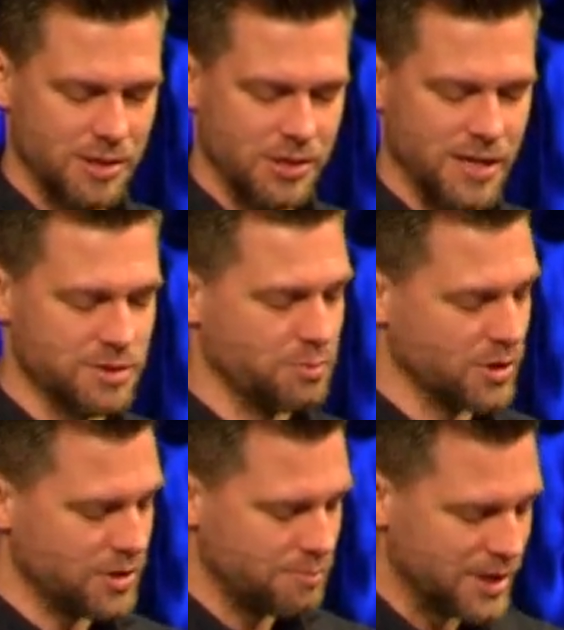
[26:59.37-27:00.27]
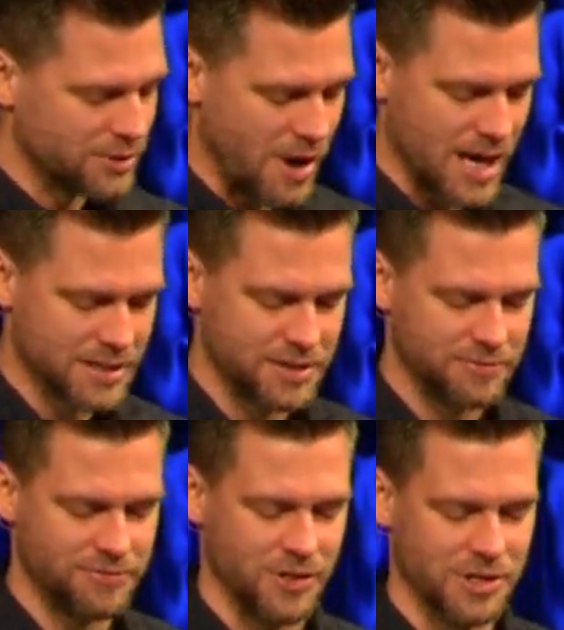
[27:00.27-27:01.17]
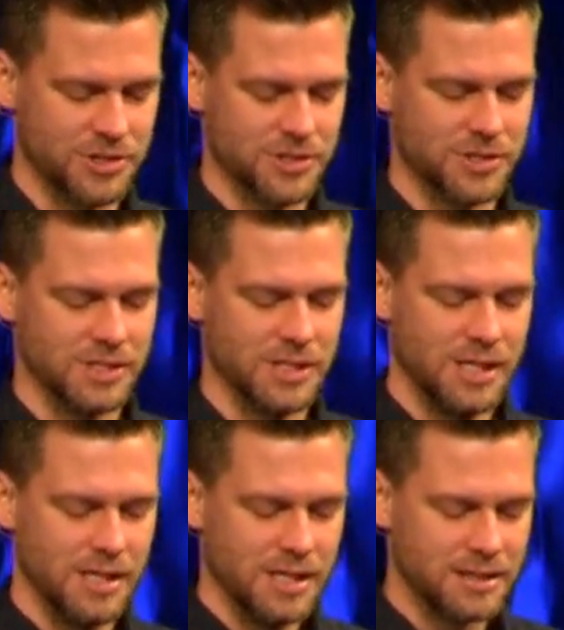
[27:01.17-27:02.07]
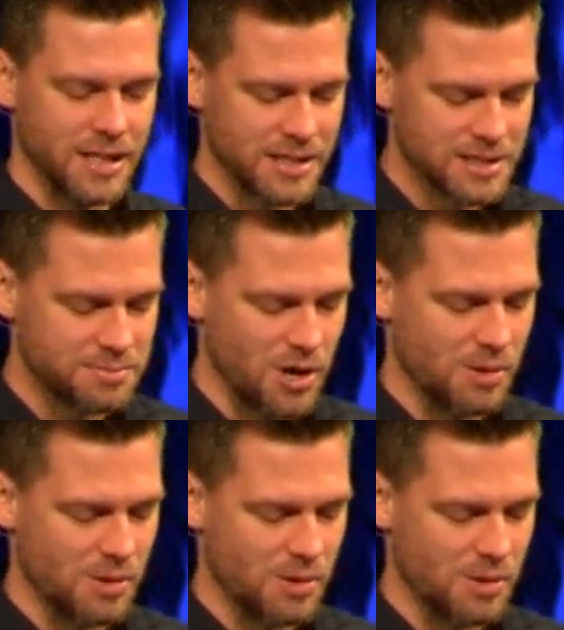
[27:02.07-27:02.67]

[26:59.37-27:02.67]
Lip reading: You have to put the big rocks in first, then the small